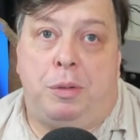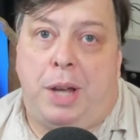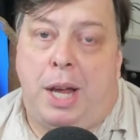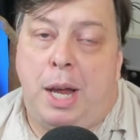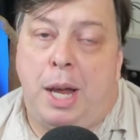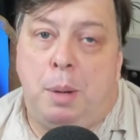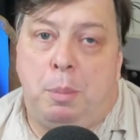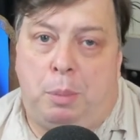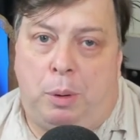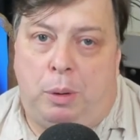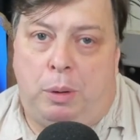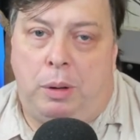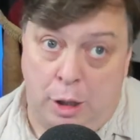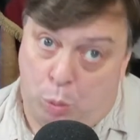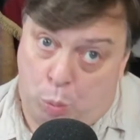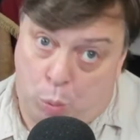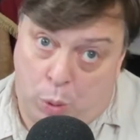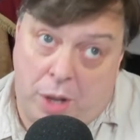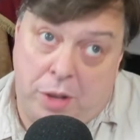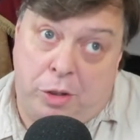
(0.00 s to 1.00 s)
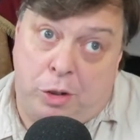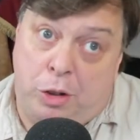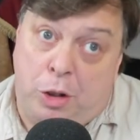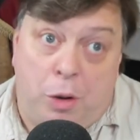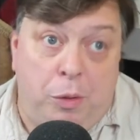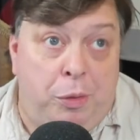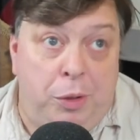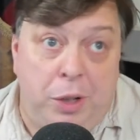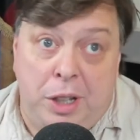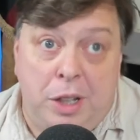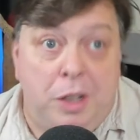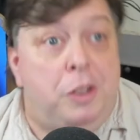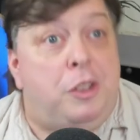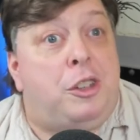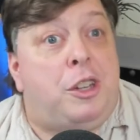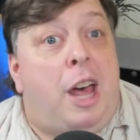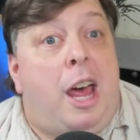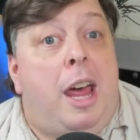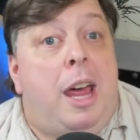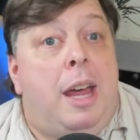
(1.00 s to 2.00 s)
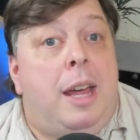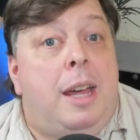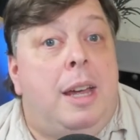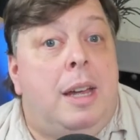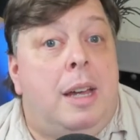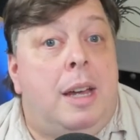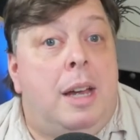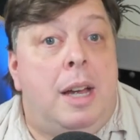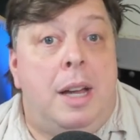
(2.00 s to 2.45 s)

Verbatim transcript: Campbell. What Sophie is saying?